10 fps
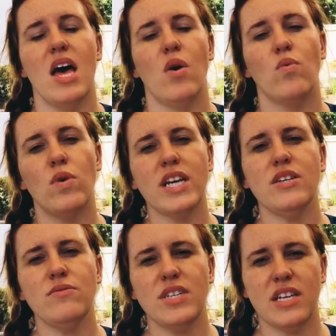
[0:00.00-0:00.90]
When
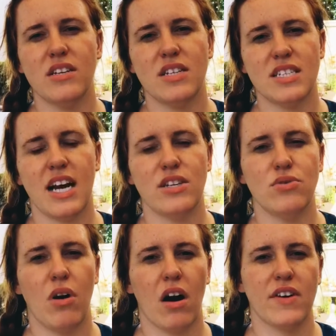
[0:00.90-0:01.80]
you decide to
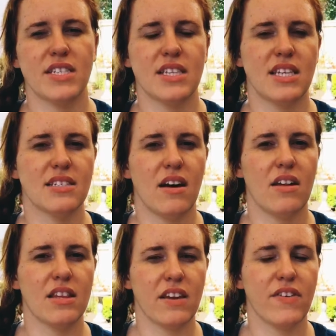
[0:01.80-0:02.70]
harvest these
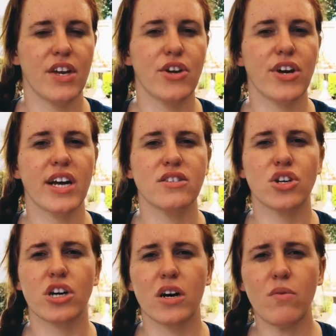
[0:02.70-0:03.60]
leafy greens,
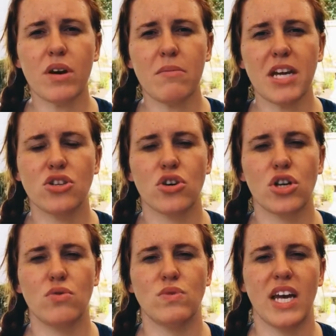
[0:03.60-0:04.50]
you're gonna wanna make sure
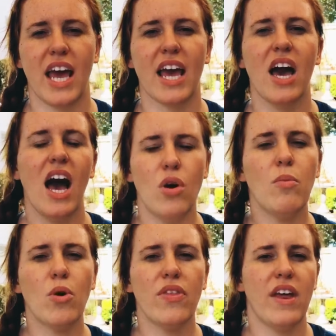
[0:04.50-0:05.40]
you take no
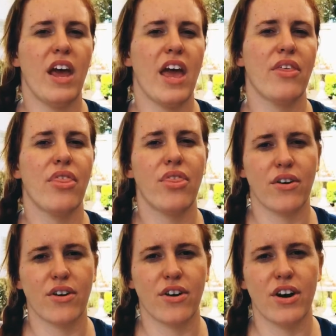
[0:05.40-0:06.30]
more than a
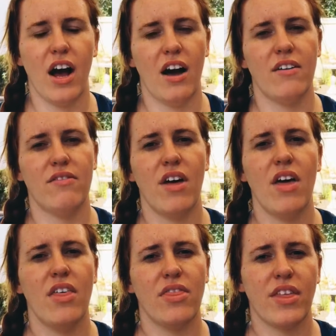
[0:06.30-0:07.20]
third of
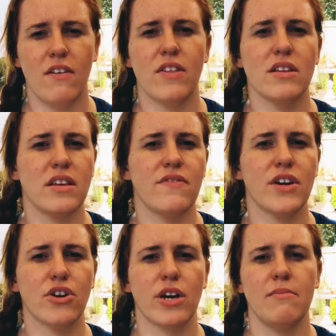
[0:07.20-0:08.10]
of the leafy
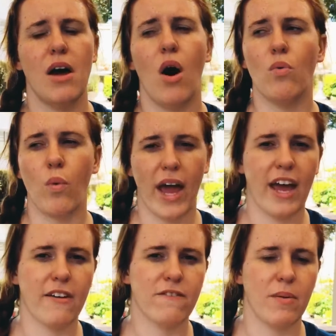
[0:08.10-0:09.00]
green
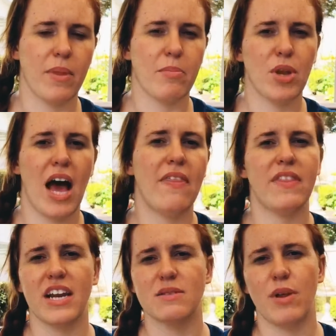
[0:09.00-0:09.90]
away from the plant
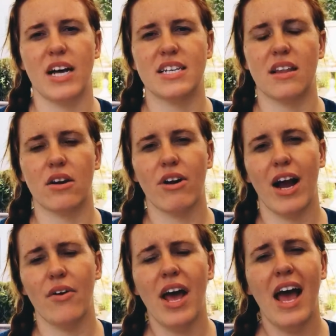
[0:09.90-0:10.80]
that is planted in the
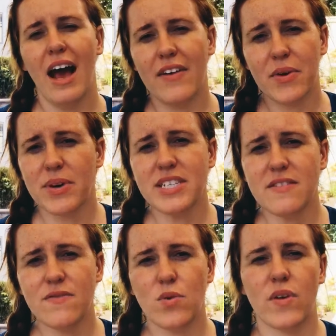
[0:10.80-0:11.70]
ground. And the
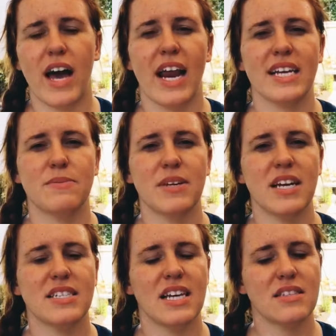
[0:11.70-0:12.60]
reason for that is
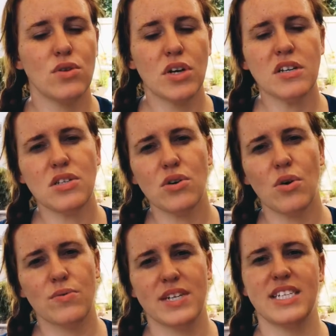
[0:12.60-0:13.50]
because as long as you're
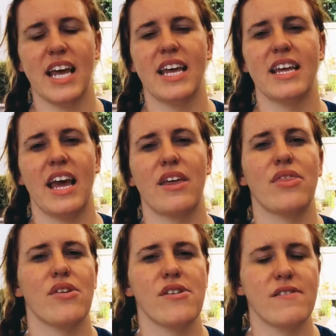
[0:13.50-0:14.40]
only taking a
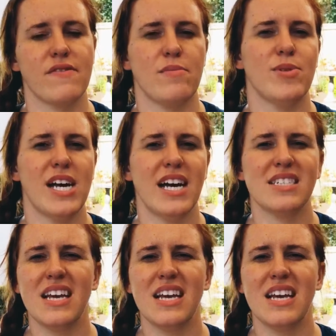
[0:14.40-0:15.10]
third of the plant